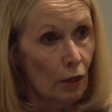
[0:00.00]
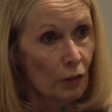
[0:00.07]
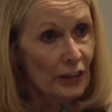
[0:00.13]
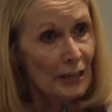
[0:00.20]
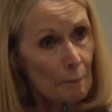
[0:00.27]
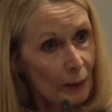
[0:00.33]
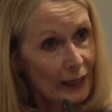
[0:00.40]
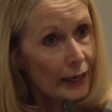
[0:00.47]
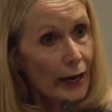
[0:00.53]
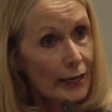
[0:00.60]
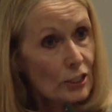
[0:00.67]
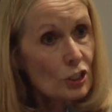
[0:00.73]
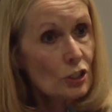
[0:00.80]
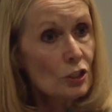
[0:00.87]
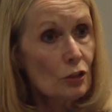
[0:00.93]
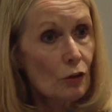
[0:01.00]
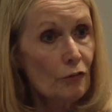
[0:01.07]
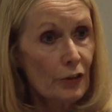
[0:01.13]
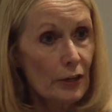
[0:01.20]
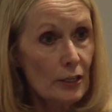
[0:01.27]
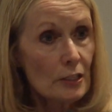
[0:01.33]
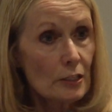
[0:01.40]
The implications
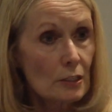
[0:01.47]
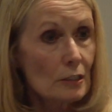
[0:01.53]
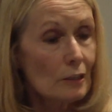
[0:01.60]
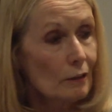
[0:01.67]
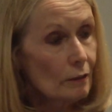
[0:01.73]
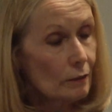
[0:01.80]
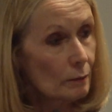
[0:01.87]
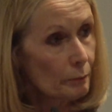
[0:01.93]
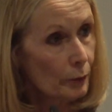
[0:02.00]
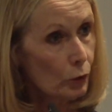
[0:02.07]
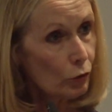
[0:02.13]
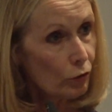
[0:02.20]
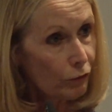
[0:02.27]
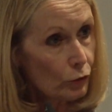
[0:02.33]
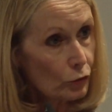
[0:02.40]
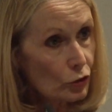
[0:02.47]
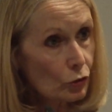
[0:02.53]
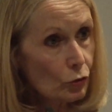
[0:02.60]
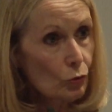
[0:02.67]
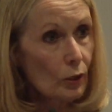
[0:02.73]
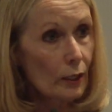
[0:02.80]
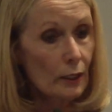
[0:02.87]
of this, both for
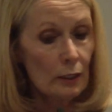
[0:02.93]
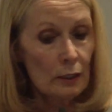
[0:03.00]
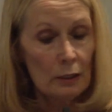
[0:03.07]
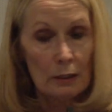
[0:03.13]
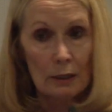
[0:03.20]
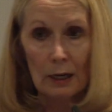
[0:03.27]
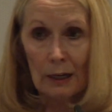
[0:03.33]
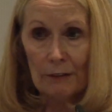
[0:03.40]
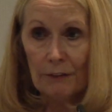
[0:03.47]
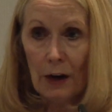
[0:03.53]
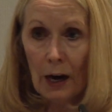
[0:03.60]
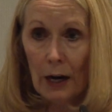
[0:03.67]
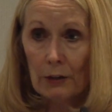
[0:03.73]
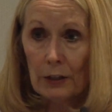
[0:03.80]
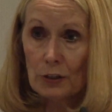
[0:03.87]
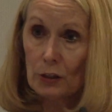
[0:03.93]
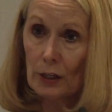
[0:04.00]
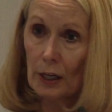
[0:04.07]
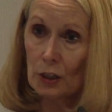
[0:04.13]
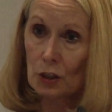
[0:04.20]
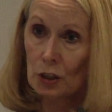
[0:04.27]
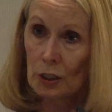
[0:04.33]
schooling and for higher
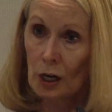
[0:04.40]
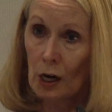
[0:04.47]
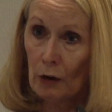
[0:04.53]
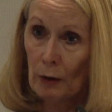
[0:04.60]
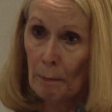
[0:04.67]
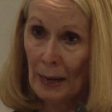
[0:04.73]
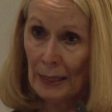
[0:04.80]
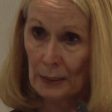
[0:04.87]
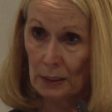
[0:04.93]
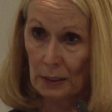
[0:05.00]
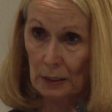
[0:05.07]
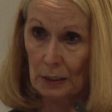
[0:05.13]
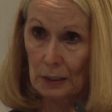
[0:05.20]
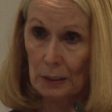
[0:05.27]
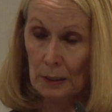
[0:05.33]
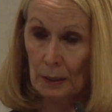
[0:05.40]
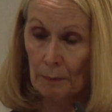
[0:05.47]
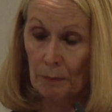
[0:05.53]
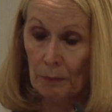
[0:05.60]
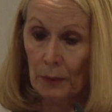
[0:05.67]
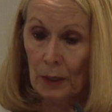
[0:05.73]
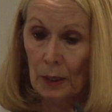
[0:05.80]
education, are immense.
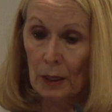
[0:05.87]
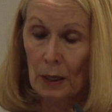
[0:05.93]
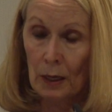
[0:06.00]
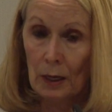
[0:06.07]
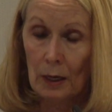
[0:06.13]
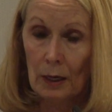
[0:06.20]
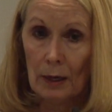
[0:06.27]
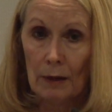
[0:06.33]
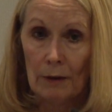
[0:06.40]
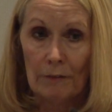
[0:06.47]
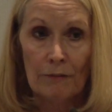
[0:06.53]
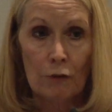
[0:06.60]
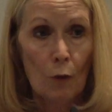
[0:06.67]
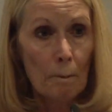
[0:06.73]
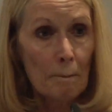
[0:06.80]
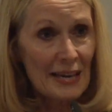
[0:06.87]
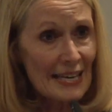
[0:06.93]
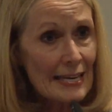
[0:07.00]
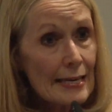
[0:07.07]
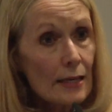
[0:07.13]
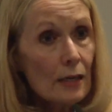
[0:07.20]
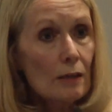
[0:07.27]
For
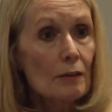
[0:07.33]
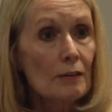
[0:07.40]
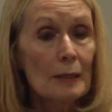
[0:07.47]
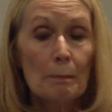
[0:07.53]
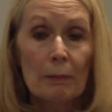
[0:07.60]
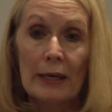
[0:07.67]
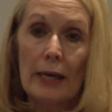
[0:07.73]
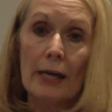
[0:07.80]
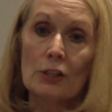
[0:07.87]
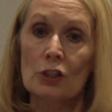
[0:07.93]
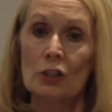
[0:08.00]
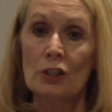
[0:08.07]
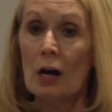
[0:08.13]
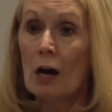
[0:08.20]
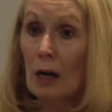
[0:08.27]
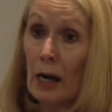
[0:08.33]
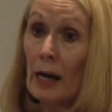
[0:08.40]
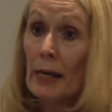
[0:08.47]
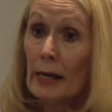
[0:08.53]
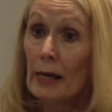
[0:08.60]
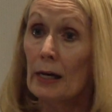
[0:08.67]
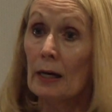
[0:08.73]
me, the implications are
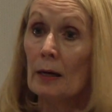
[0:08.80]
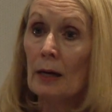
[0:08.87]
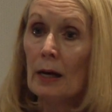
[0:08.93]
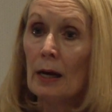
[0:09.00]
clear.